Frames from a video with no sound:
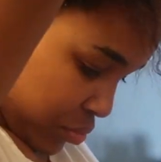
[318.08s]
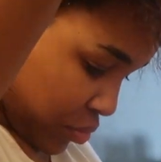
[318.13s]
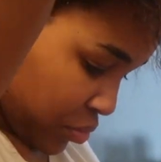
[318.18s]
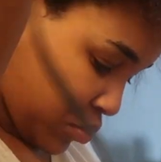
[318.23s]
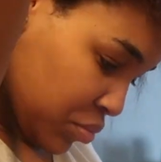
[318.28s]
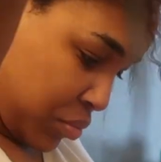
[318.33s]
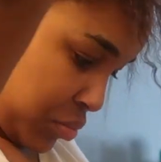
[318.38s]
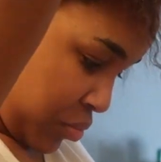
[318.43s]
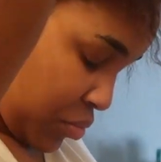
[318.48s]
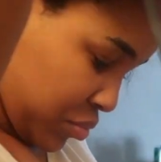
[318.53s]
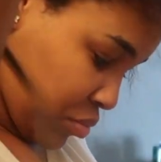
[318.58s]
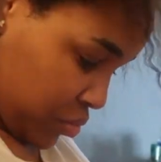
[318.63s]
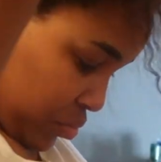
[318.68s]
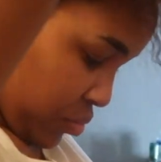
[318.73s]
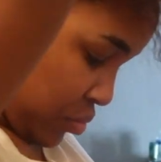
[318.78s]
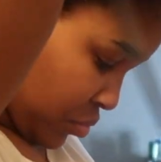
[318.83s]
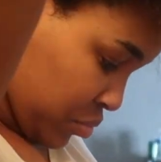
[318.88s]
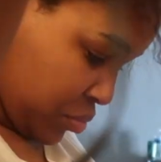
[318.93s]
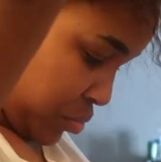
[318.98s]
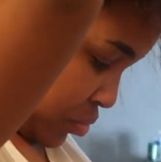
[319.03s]
going through this
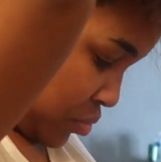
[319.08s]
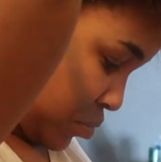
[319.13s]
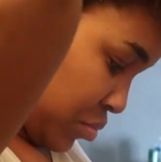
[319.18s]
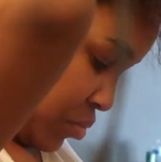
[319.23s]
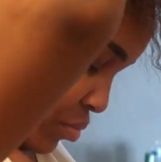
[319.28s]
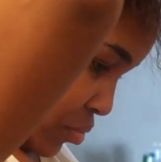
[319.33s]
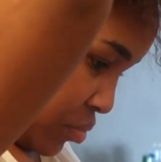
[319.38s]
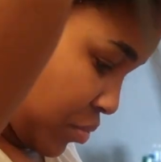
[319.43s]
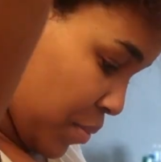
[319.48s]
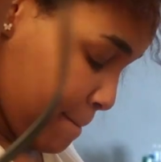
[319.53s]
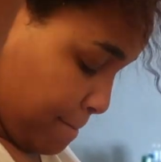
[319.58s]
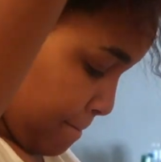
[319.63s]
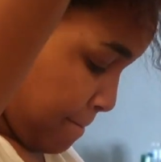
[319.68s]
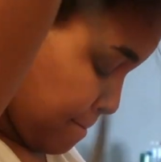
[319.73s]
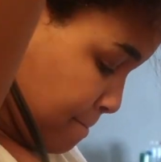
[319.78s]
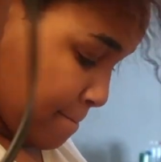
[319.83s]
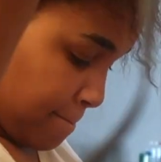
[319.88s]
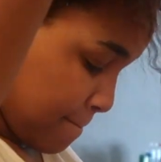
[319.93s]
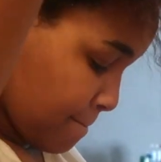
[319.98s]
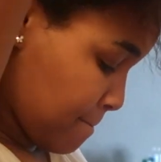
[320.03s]
process
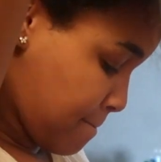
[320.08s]
because